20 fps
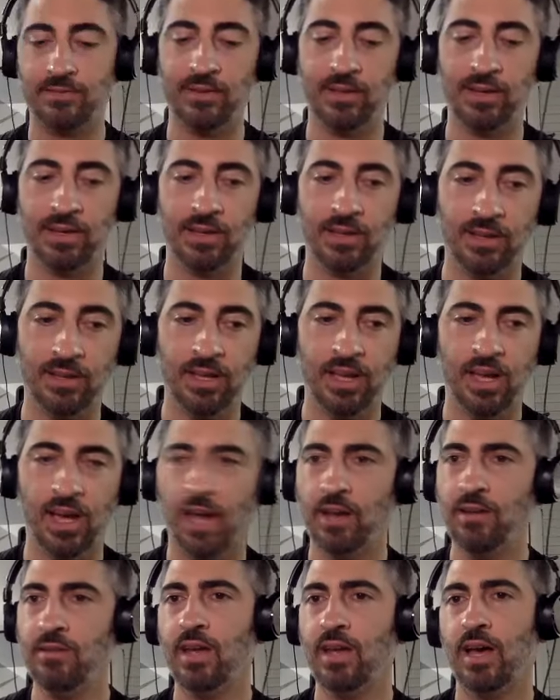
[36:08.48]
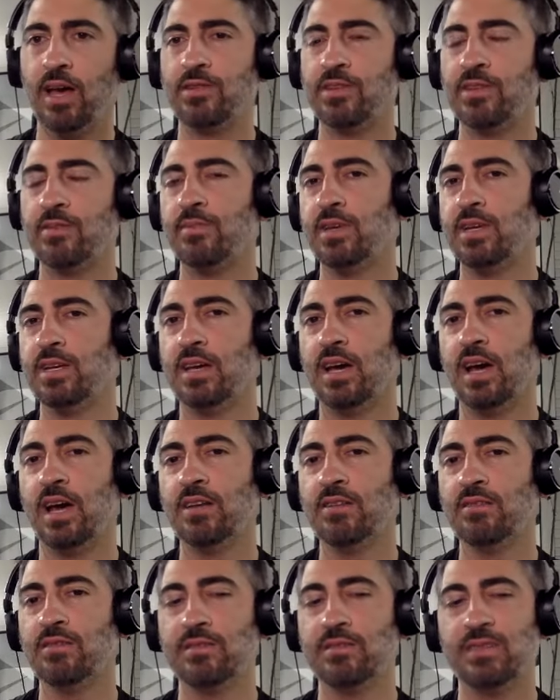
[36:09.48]
Yeah. It's tighter. To me,
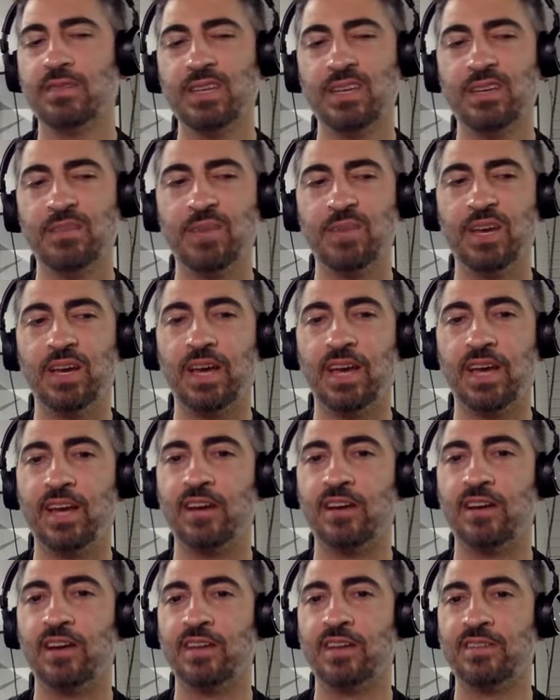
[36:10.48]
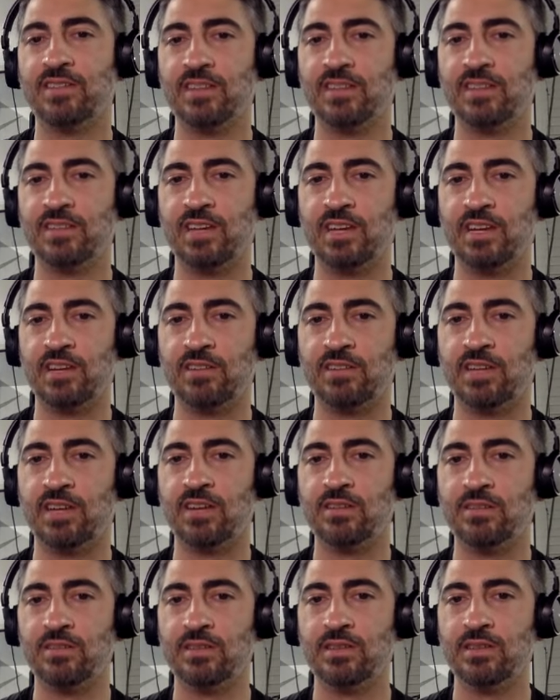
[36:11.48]
I don't a hair. I'd say it's a hair
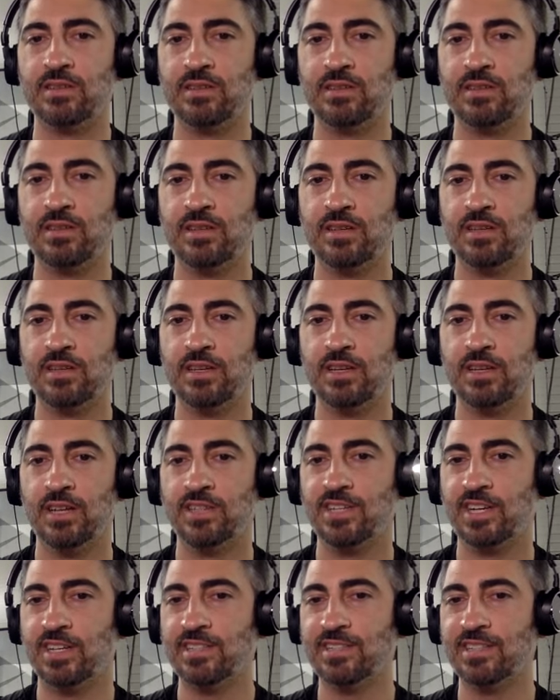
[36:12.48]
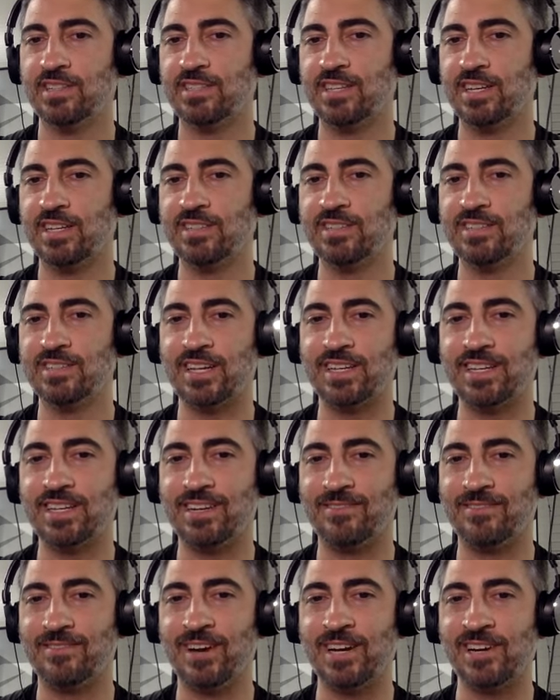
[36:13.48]
tighter. Jason's got
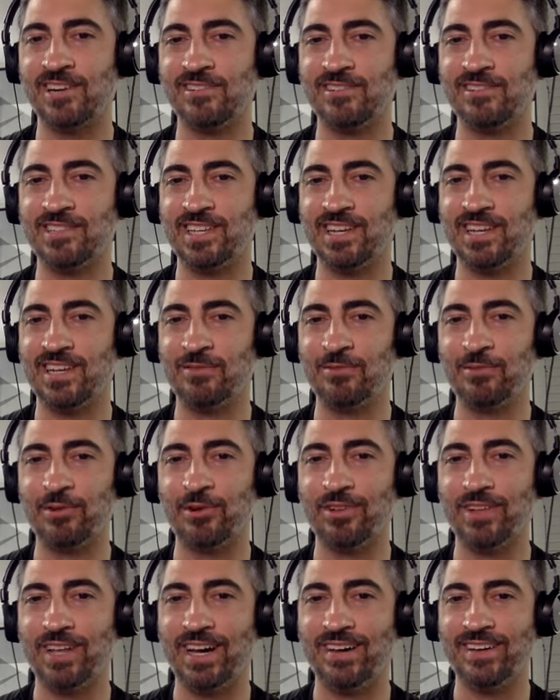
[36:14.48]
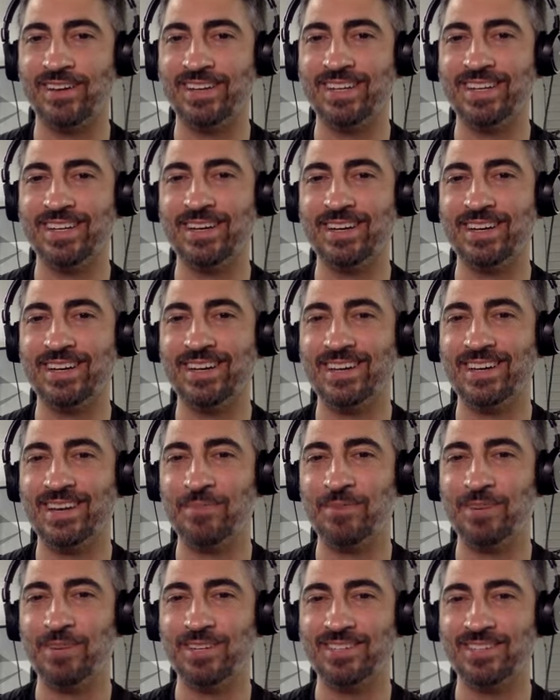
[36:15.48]
that record-setting rollout
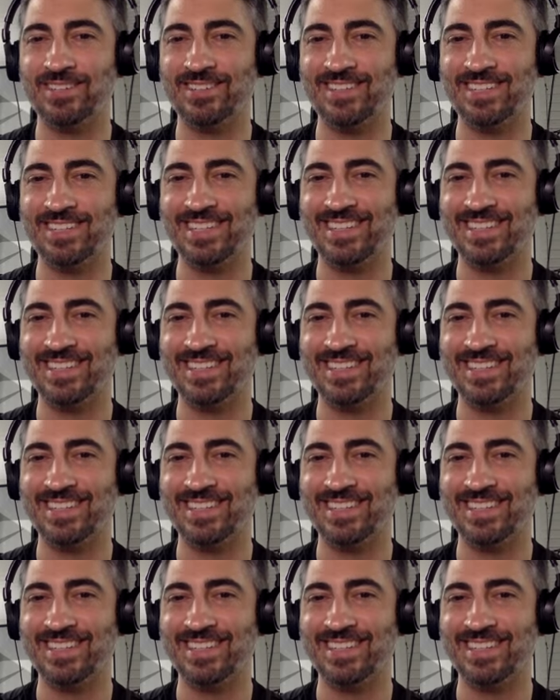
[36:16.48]
at Bug Creek.